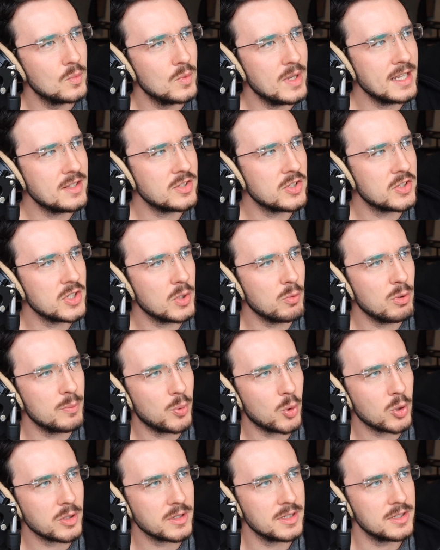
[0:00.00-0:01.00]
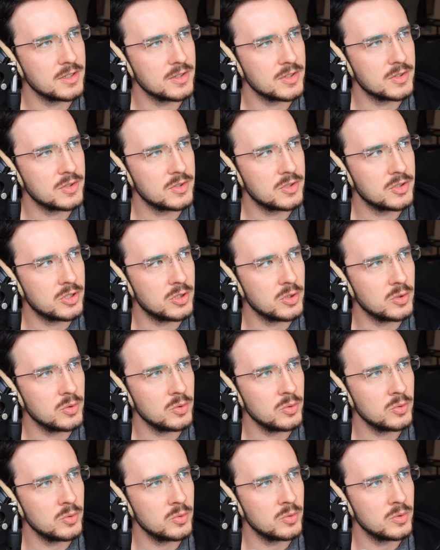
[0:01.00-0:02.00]
it's so important
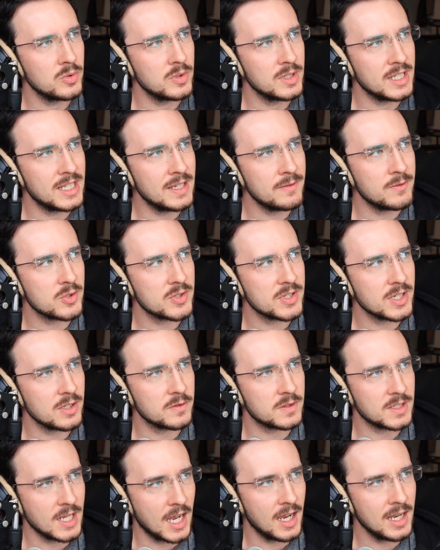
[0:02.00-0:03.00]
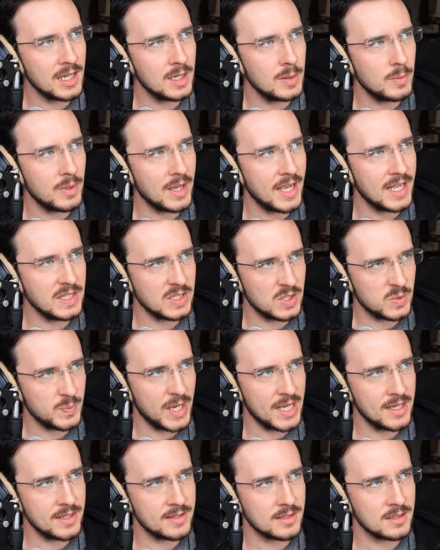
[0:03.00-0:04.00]
to give yourself time and
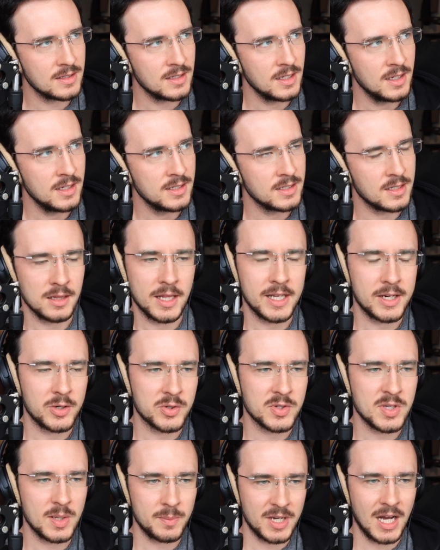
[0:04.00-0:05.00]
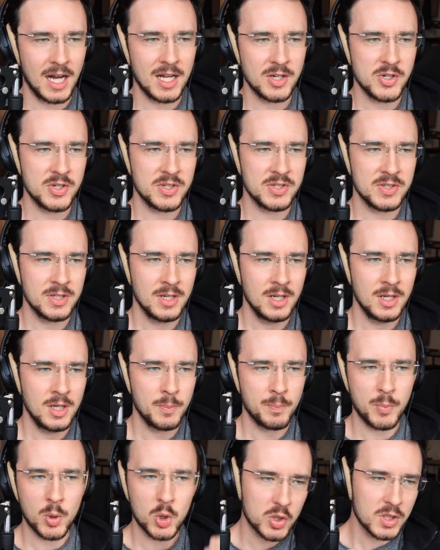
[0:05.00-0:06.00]
space to let your subconscious
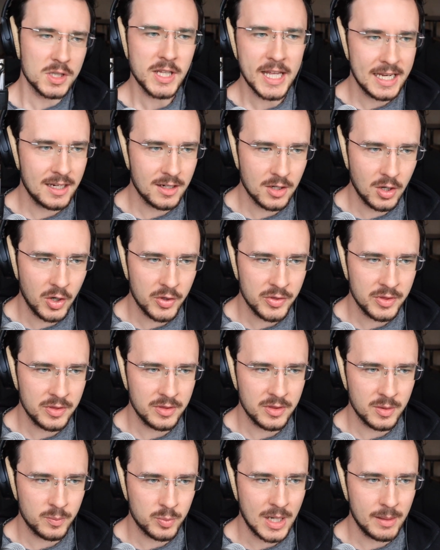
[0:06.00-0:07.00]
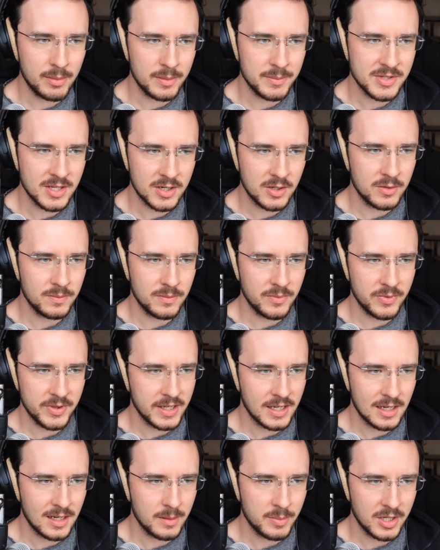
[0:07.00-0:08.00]
percolate on the problems that you're
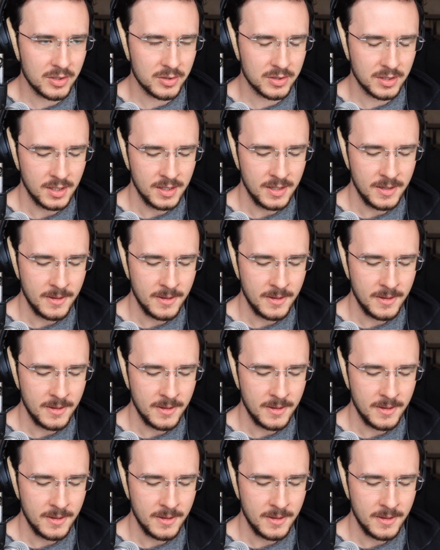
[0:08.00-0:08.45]
thinking about,